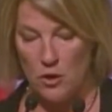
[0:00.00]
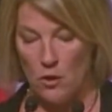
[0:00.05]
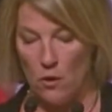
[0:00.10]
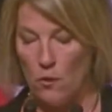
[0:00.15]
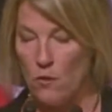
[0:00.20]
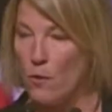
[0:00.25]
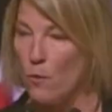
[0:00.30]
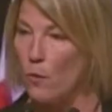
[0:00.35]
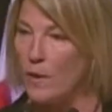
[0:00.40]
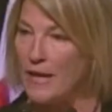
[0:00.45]

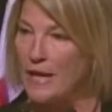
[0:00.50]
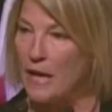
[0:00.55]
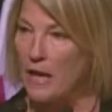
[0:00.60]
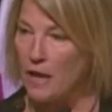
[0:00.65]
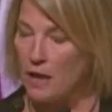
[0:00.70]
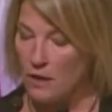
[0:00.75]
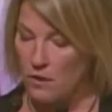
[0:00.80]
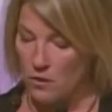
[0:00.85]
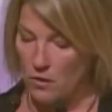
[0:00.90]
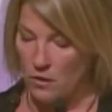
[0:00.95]
know that we
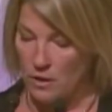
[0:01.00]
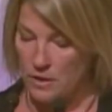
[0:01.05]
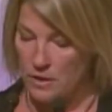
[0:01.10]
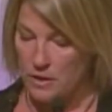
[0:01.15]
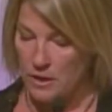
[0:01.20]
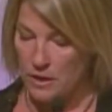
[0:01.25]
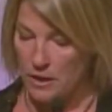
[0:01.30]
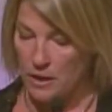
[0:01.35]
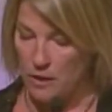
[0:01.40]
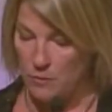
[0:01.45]

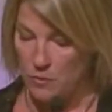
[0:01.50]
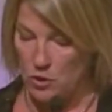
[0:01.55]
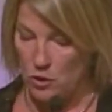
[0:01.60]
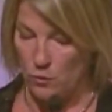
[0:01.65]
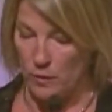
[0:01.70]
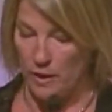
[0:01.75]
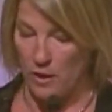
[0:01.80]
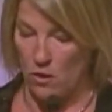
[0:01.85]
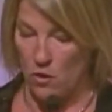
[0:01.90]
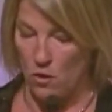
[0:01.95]
cannot keep
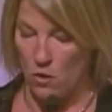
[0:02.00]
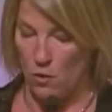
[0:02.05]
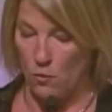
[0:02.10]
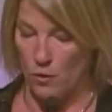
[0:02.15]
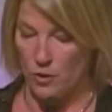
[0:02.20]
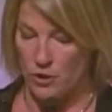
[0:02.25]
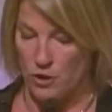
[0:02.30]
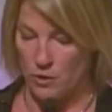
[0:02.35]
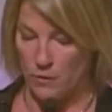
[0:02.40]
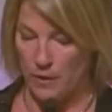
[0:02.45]
doing
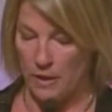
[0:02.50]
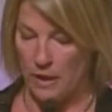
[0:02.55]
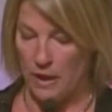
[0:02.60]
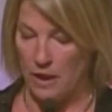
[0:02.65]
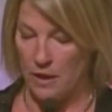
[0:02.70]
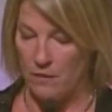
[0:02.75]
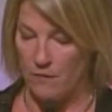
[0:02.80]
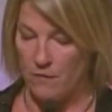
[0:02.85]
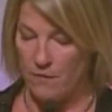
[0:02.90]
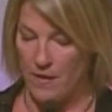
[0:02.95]
all we're
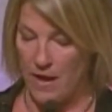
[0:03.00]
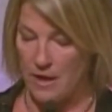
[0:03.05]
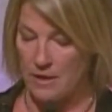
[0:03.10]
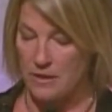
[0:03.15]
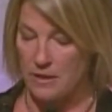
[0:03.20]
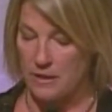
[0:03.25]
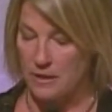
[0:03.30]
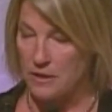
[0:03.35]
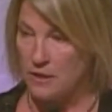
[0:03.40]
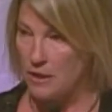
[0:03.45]
doing and in
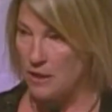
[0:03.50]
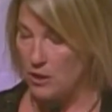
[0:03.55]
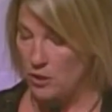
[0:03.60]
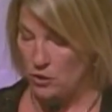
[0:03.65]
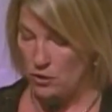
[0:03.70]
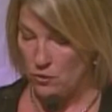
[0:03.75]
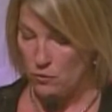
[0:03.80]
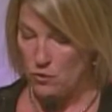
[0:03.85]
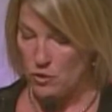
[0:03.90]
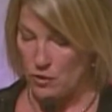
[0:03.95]
fact
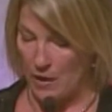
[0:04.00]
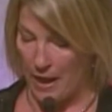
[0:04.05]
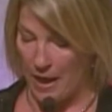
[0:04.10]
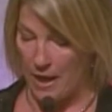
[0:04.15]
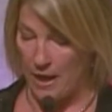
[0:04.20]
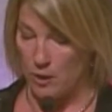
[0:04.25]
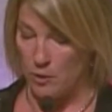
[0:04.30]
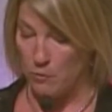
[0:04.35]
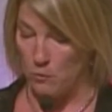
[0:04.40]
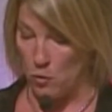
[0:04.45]
continue to
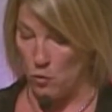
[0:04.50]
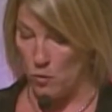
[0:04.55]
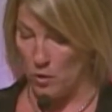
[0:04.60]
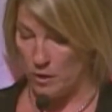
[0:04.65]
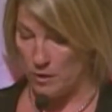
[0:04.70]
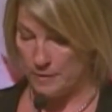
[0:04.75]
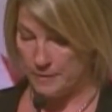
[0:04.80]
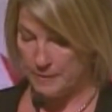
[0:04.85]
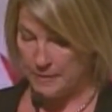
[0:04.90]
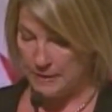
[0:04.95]
add
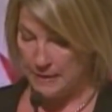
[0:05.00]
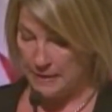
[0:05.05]
more.